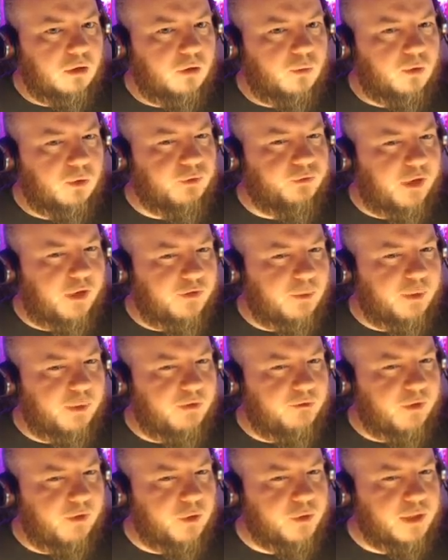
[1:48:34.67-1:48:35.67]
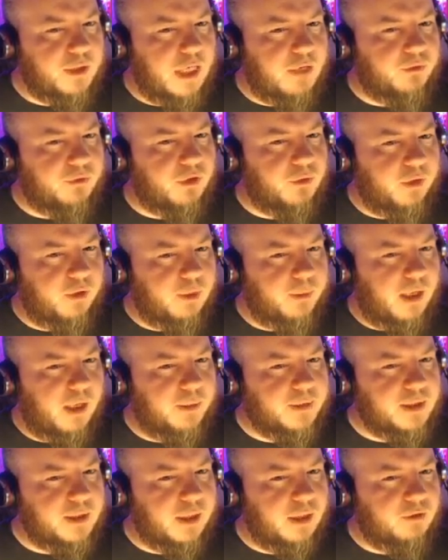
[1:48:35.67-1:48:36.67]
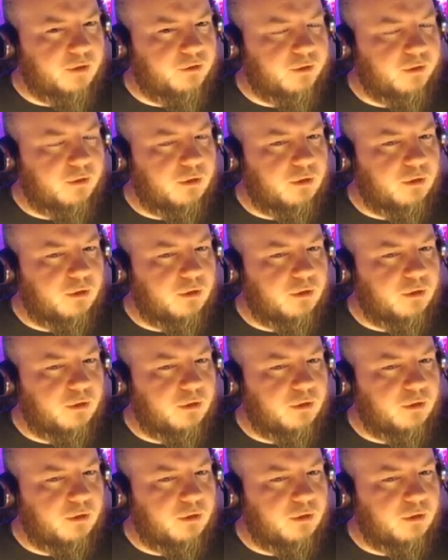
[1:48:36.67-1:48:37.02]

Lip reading: with a 5-up invuln save, a 3-up armor save.